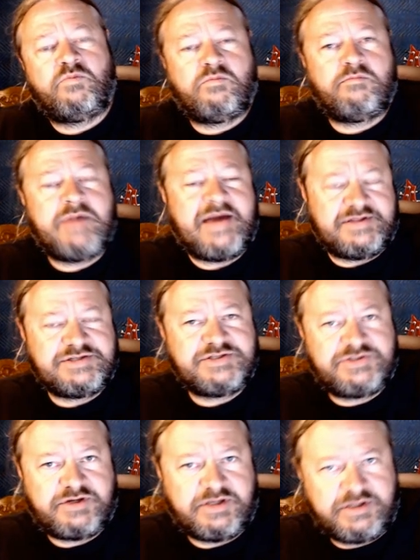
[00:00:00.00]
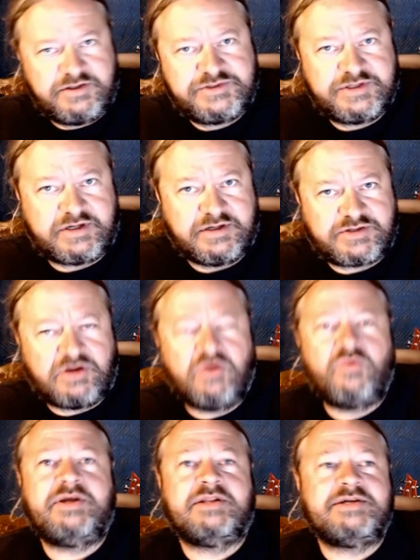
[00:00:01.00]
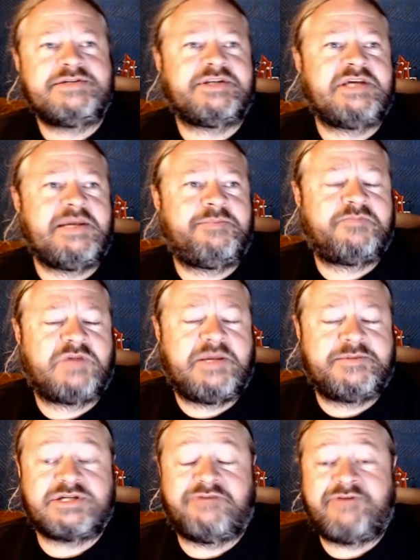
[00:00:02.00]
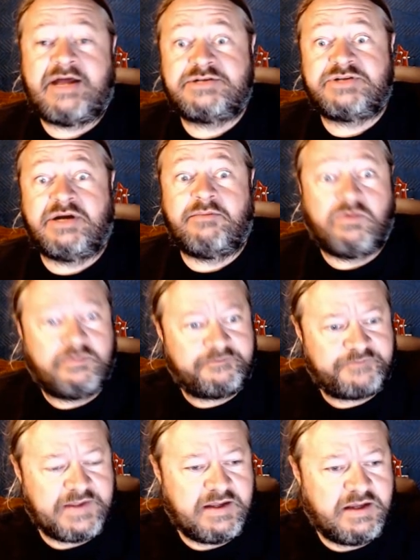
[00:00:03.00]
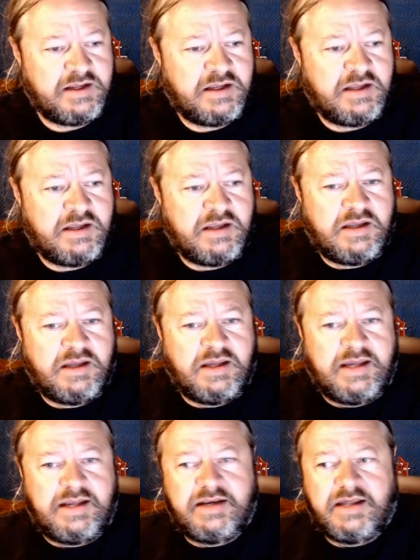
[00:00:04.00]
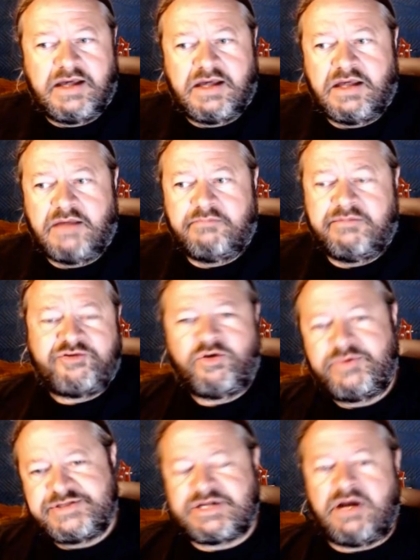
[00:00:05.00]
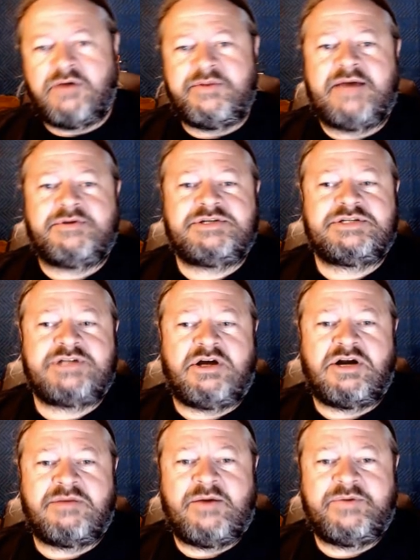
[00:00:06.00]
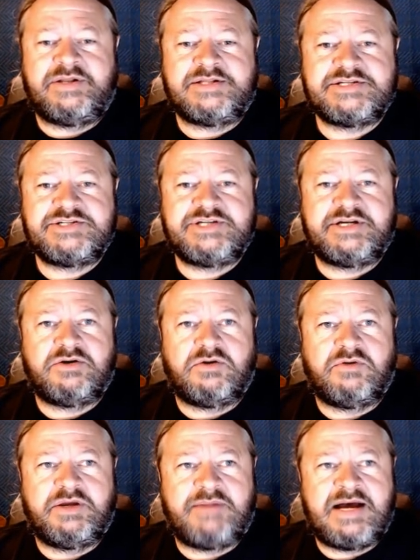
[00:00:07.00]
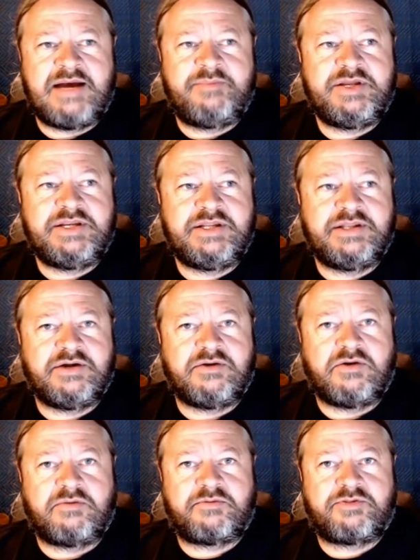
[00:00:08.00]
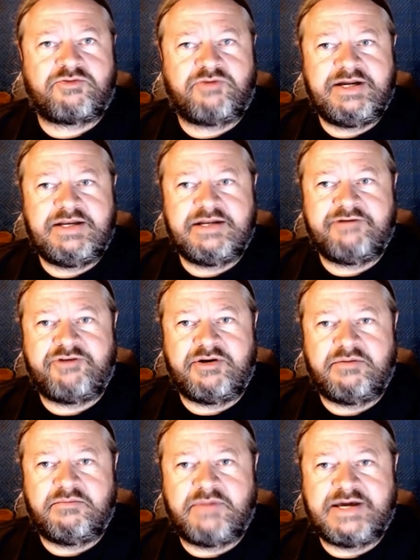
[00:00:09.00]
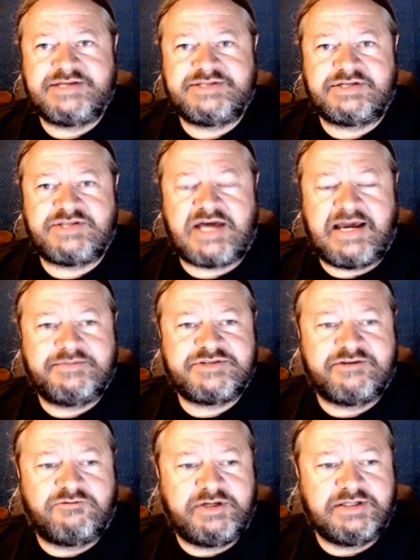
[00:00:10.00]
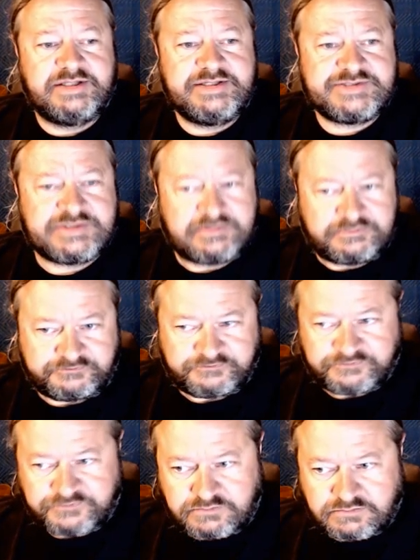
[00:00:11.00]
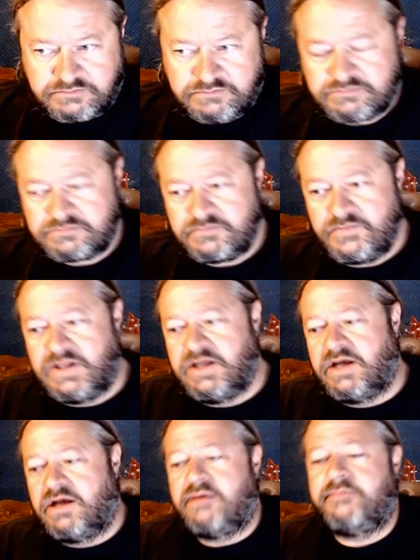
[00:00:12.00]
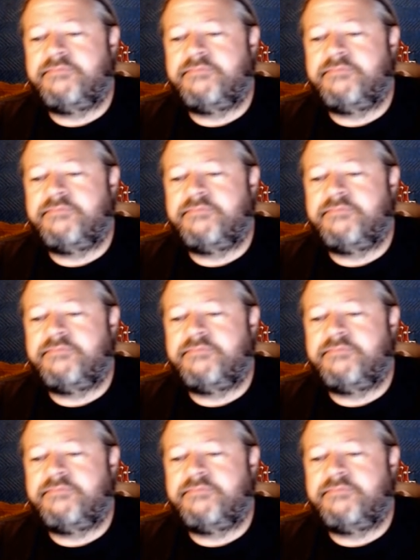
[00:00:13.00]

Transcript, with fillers: methods that you can use to control wheelies and keep keep yourself out of trouble. And uh, before we start with that, we should talk about wheelies in general. In my opinion, there are three different basic types of wheelies. Um,